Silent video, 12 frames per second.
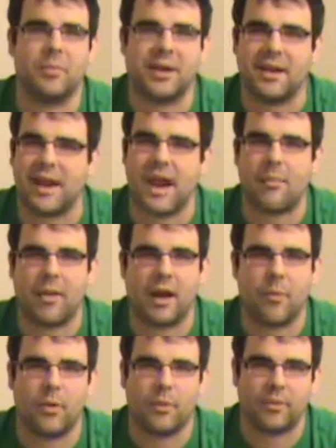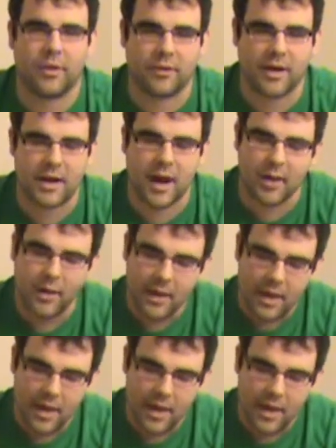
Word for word: big game that I want to play right now.